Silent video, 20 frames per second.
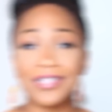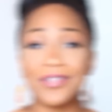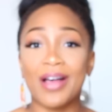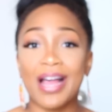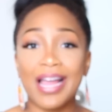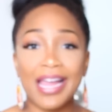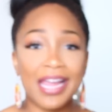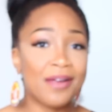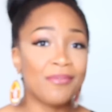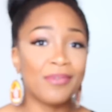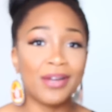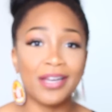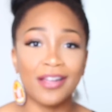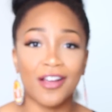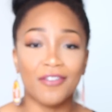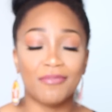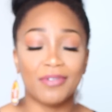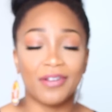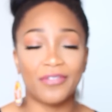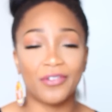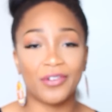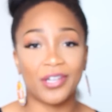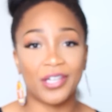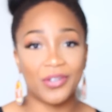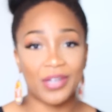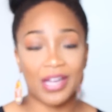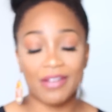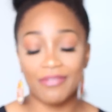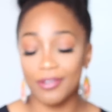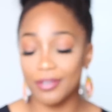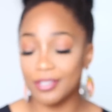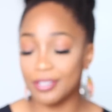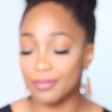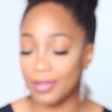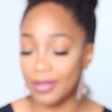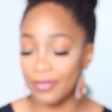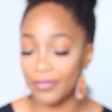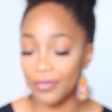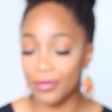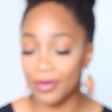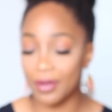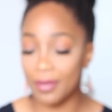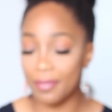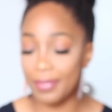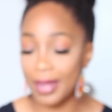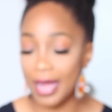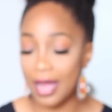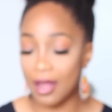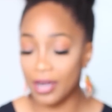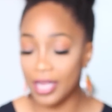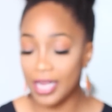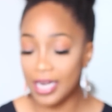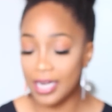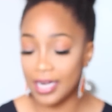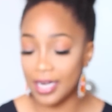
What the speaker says: so I am reading off my phone. I do have notes on my phone about it,